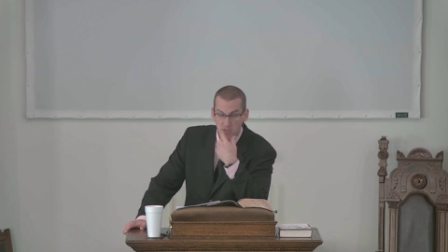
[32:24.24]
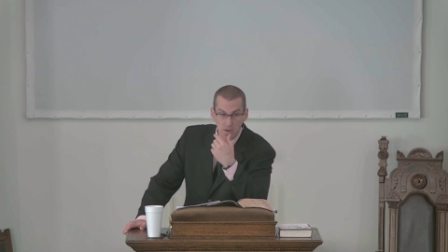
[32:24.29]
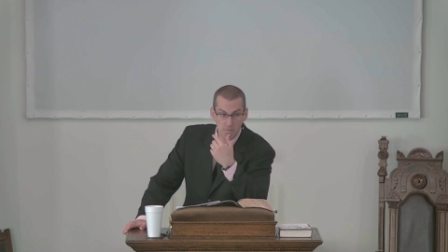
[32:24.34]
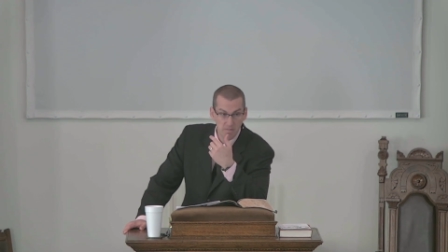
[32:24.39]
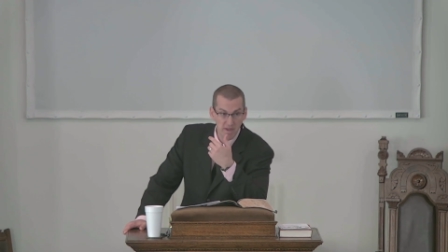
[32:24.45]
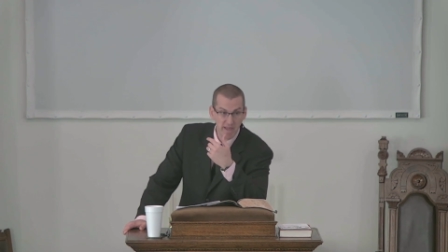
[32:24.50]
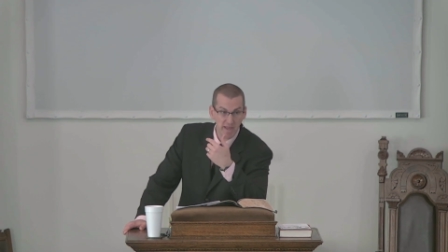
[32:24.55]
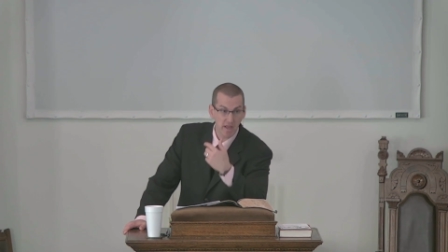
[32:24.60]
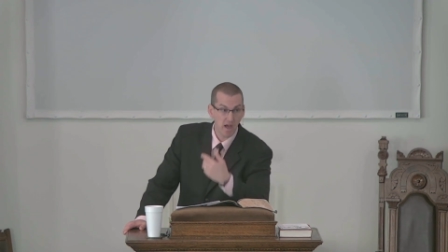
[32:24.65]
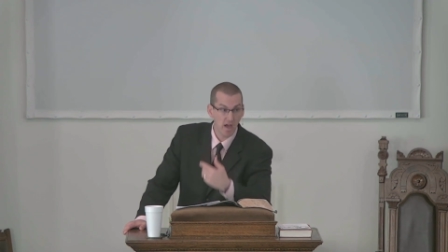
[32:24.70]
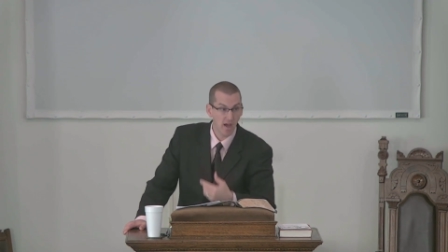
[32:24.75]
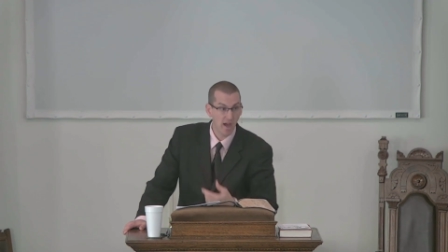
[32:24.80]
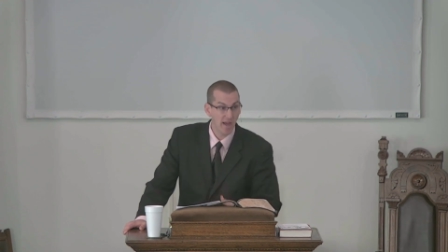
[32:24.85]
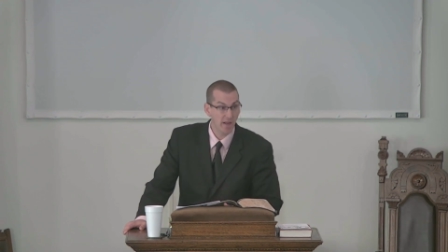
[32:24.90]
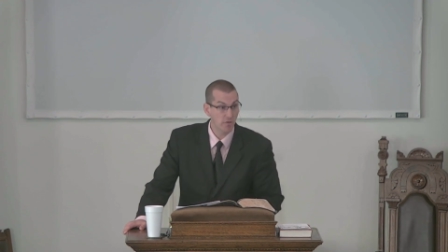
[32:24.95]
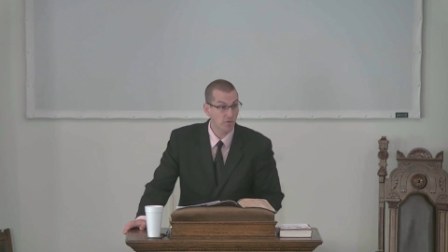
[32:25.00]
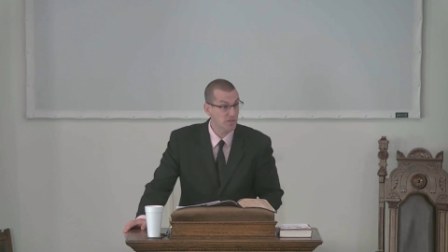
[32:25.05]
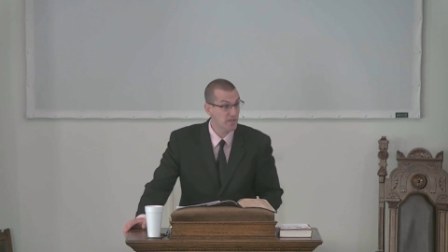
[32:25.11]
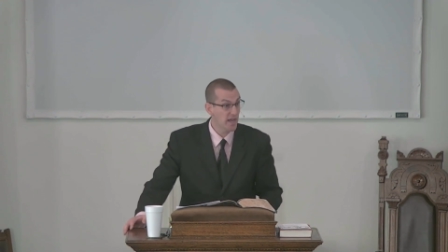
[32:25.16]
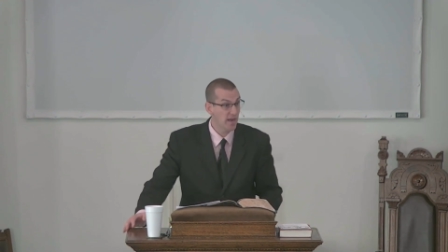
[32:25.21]
Some make
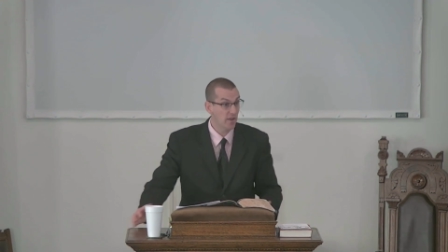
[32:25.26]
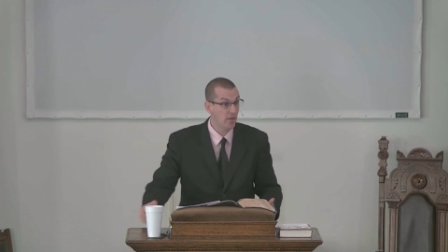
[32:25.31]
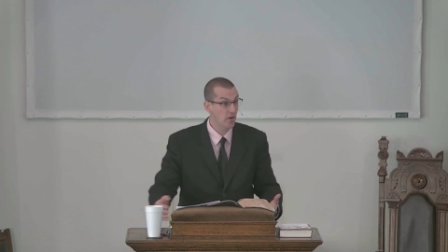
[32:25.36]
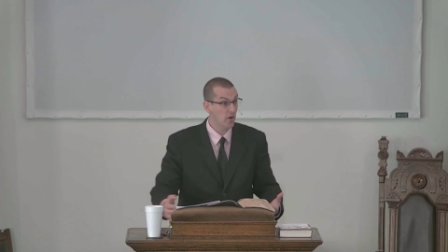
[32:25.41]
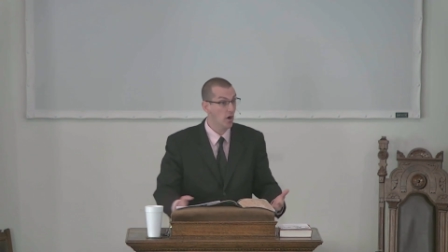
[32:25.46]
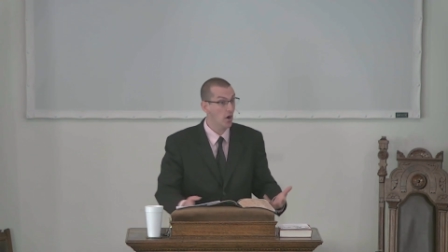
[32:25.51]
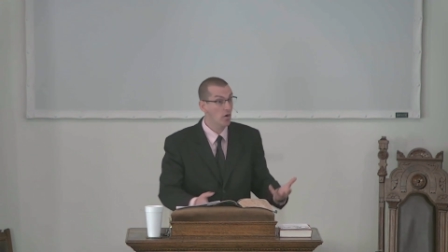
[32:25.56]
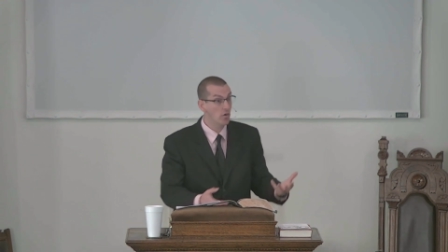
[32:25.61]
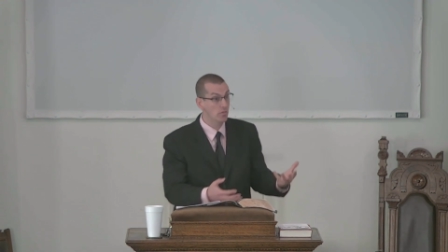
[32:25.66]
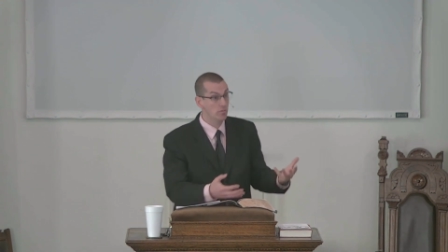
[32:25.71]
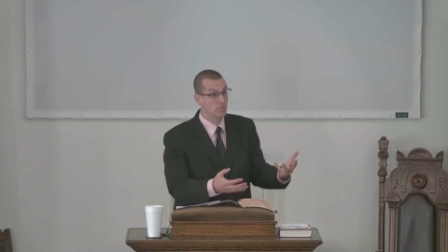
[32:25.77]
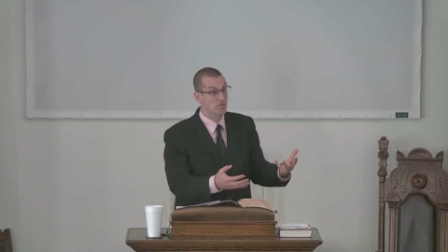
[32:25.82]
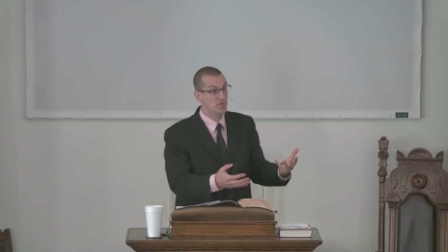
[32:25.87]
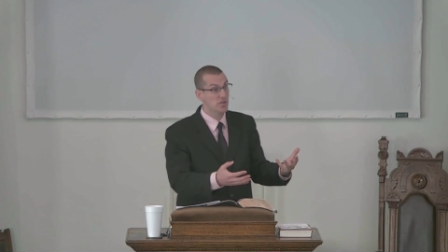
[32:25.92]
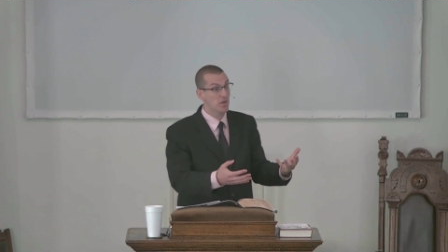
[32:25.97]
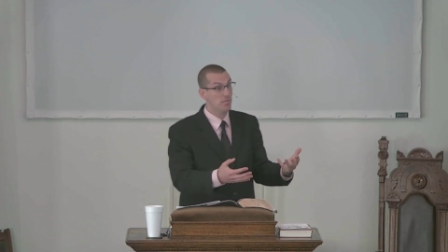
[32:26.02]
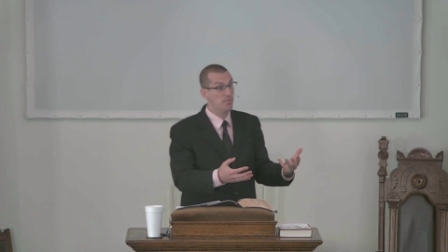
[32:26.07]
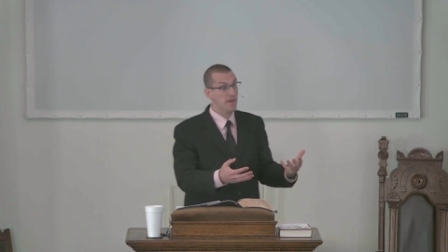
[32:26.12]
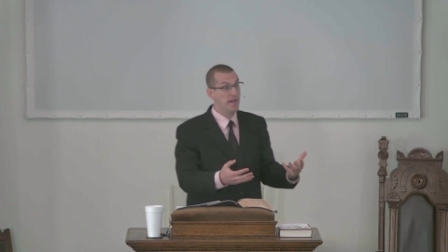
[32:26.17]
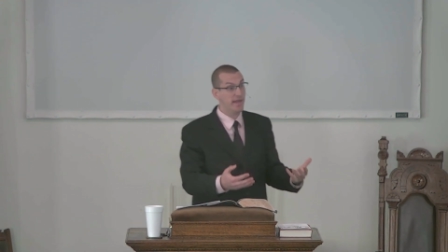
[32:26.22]
idols out of their
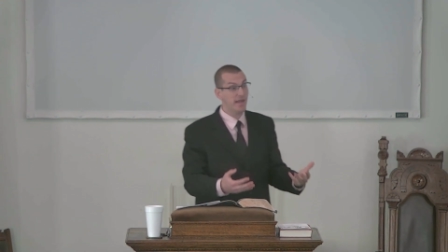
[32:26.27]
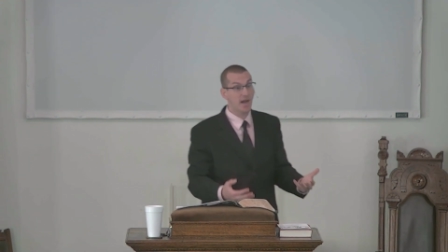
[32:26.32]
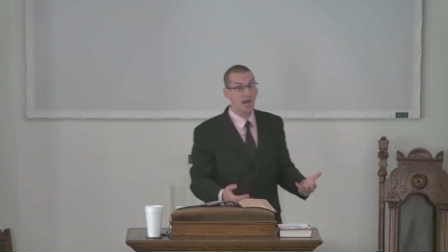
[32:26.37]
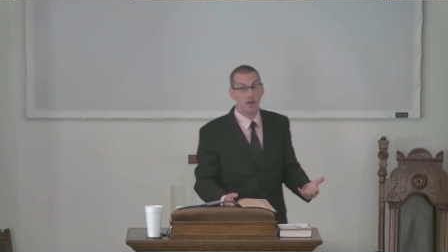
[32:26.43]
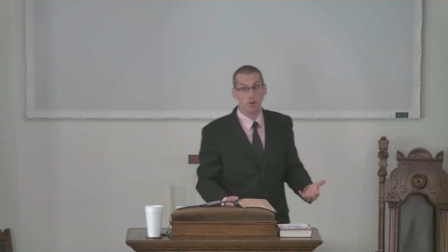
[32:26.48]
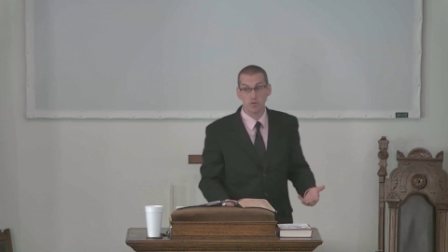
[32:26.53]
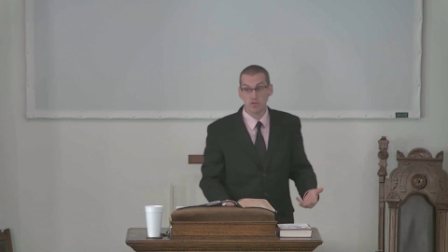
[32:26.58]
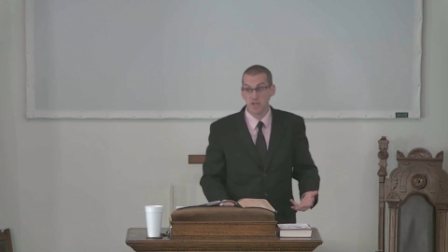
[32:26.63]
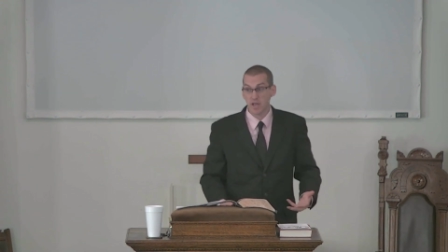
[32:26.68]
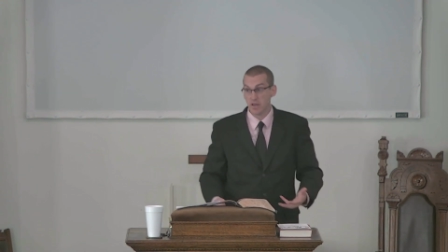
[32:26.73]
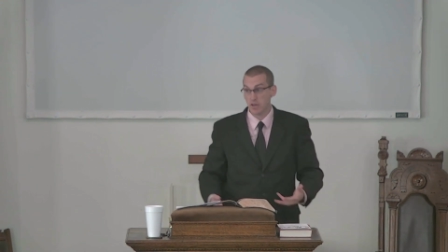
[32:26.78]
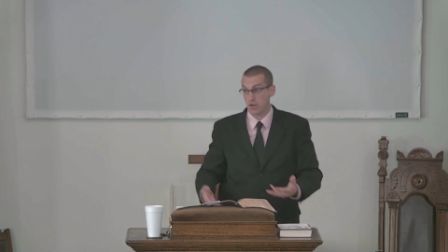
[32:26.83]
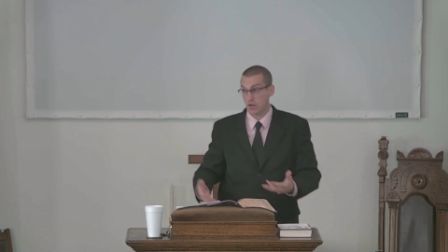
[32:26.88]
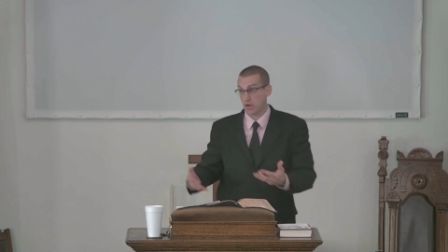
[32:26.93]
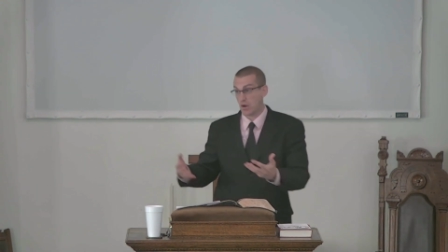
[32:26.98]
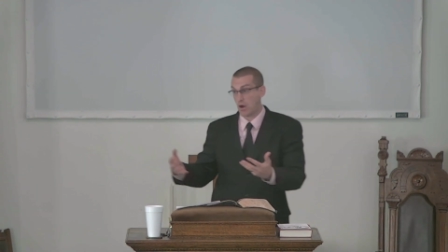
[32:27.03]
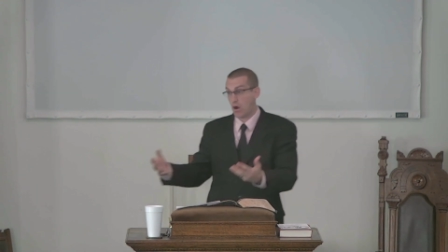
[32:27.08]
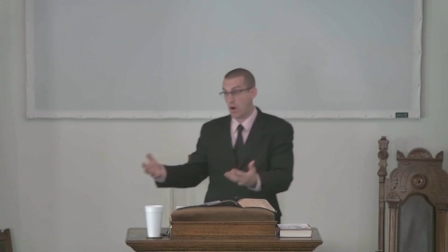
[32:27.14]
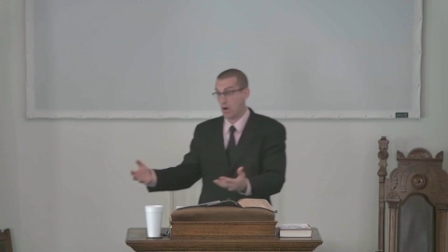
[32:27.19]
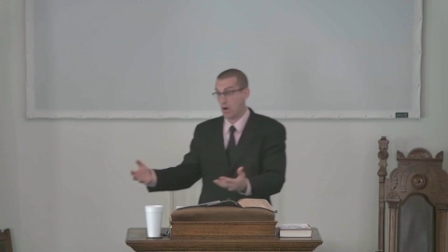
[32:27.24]
homes. Some make idols out of their